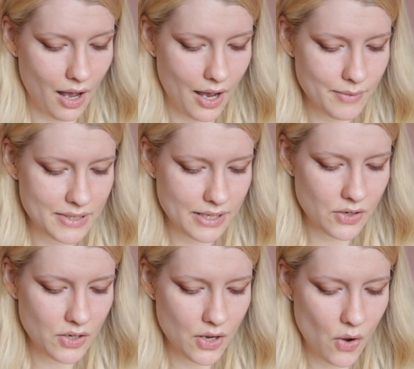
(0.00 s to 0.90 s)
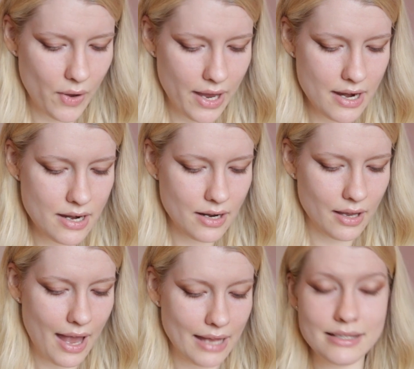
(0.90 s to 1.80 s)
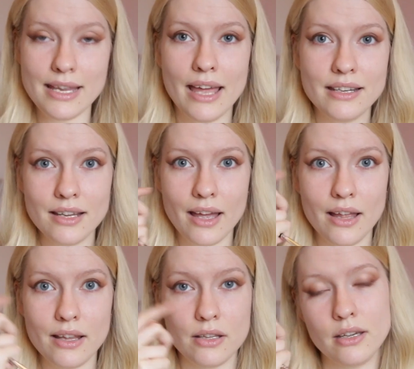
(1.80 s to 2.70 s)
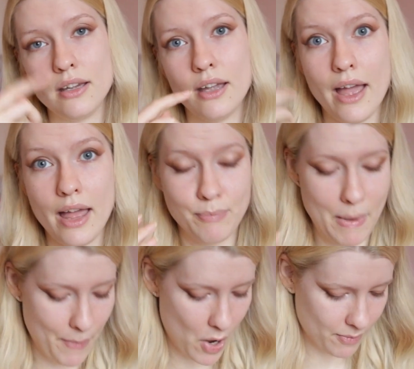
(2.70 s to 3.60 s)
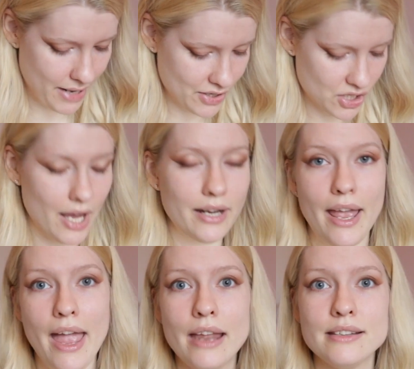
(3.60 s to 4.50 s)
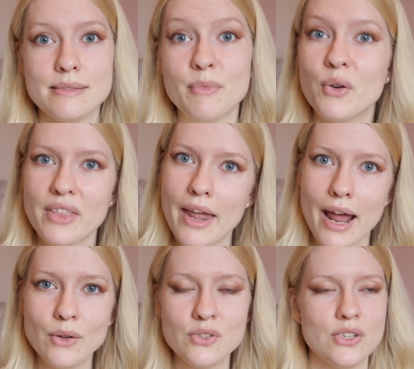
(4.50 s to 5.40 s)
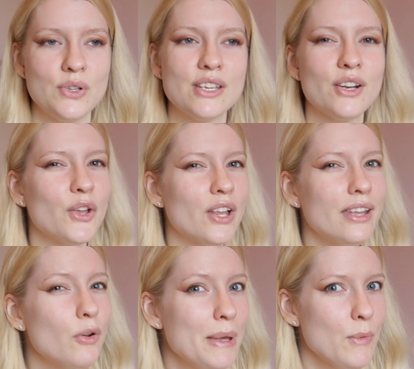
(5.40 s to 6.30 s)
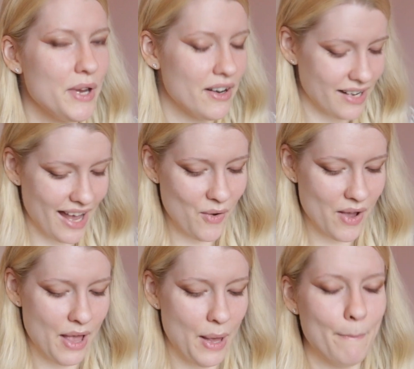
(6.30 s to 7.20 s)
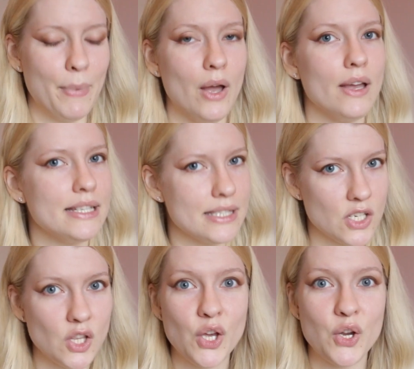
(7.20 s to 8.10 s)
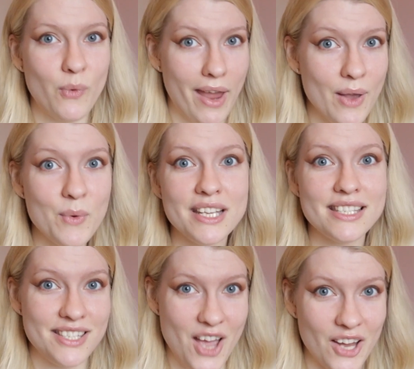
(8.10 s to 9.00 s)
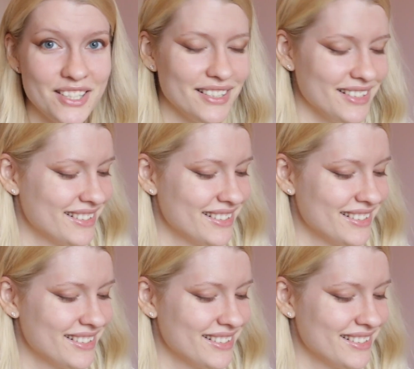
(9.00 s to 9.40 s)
I'm still going to go in at the end at my bottom lash line and smoke that out. So it's going to look a little bit weird now, but it's going to look great when it's done.